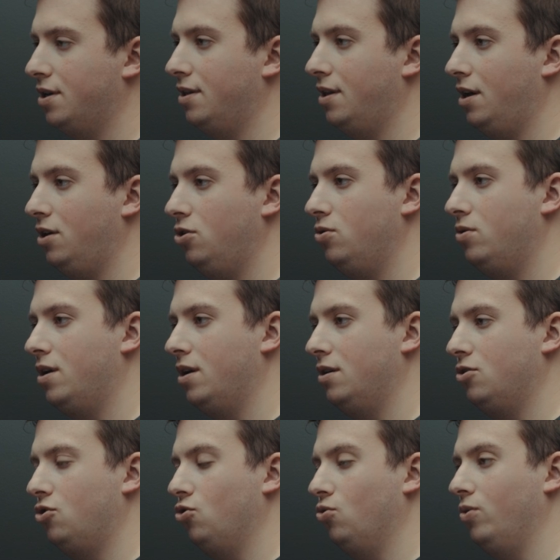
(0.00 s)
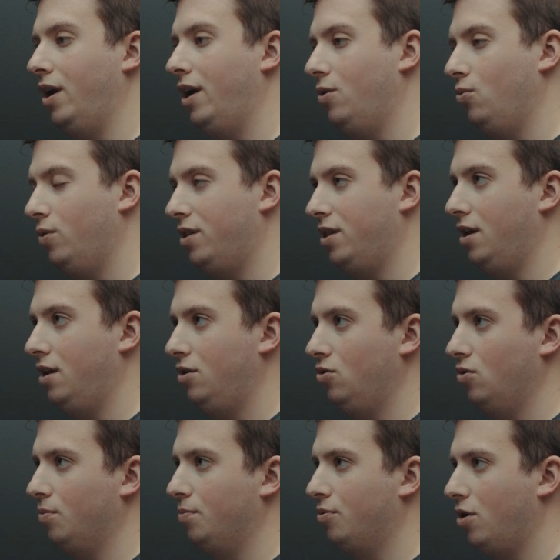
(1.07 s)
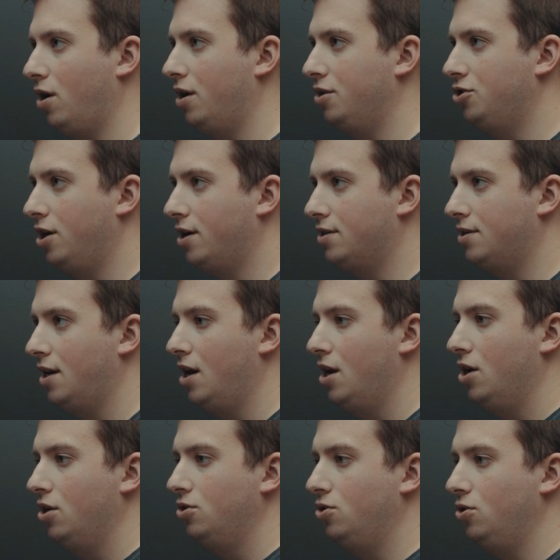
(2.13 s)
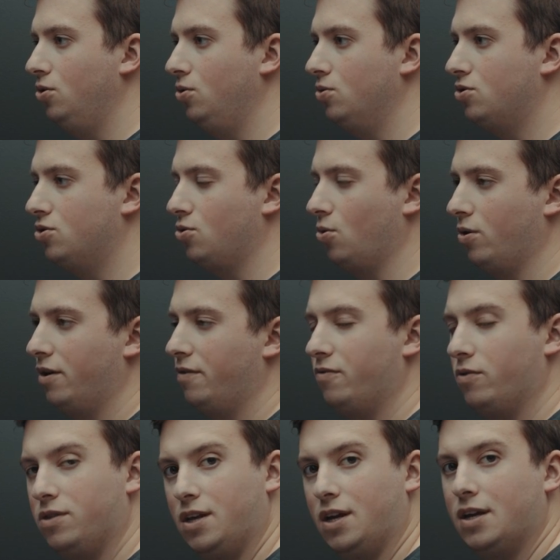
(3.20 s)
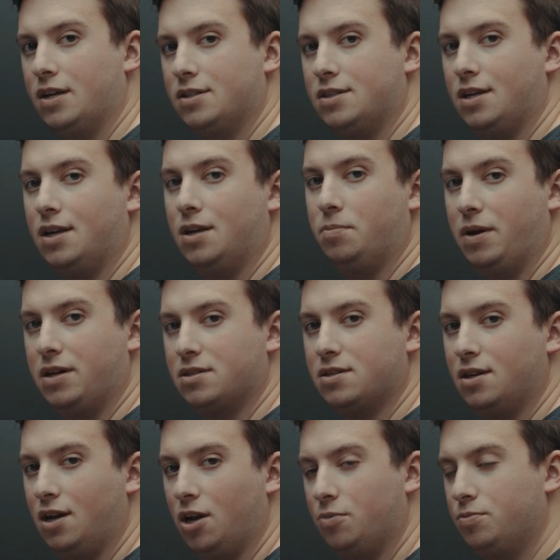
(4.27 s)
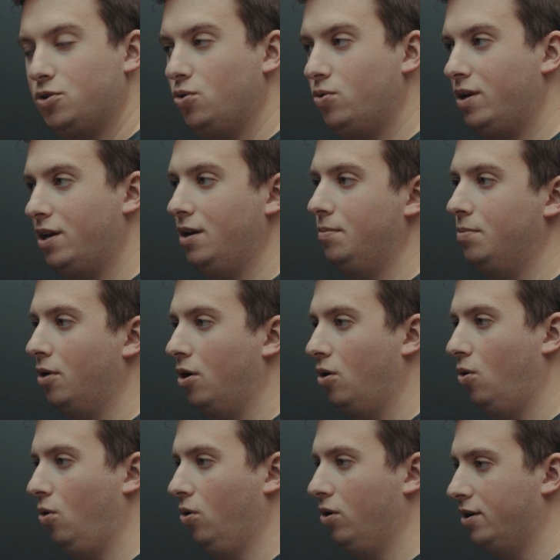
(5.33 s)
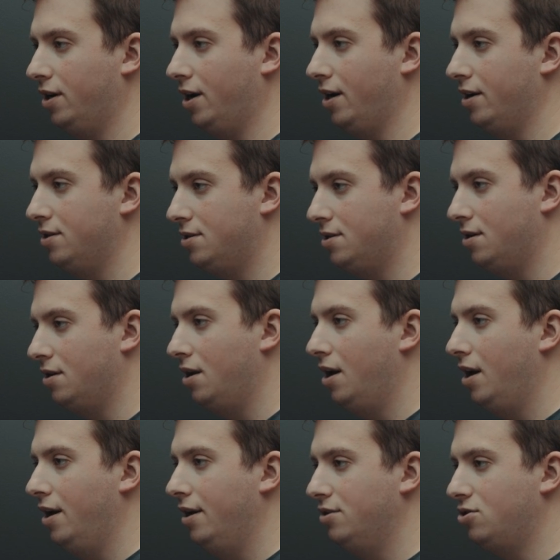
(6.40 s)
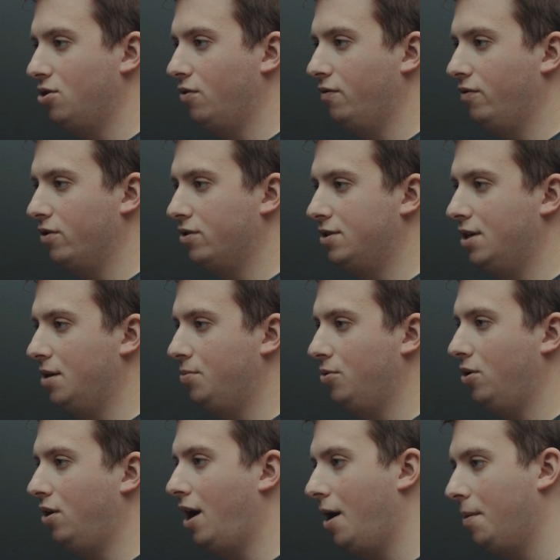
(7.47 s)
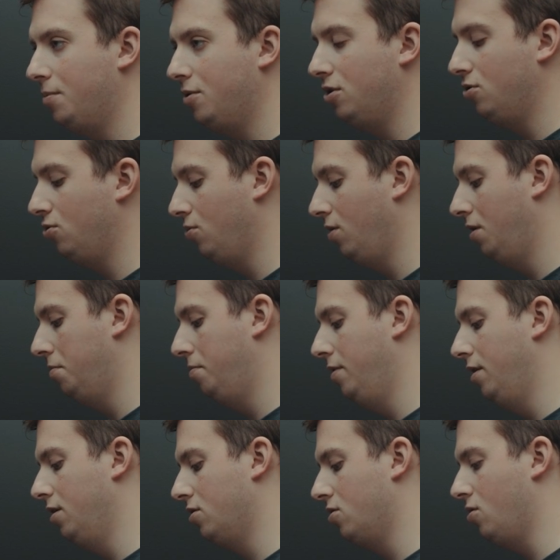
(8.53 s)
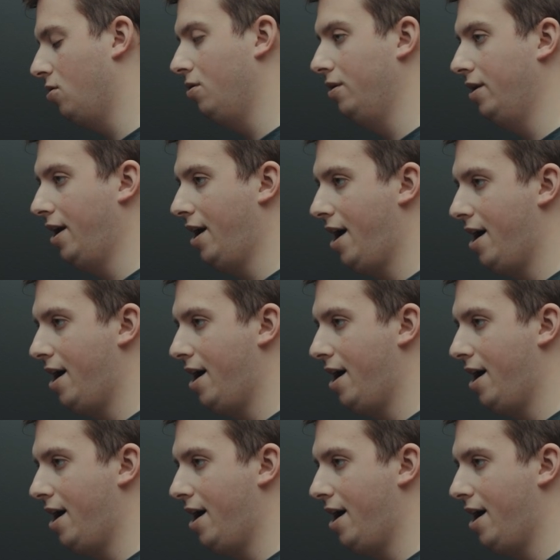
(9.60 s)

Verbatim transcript: that you can create within your project to store different things and it basically helps you keep organized. And so for example, I'm gonna create a bin called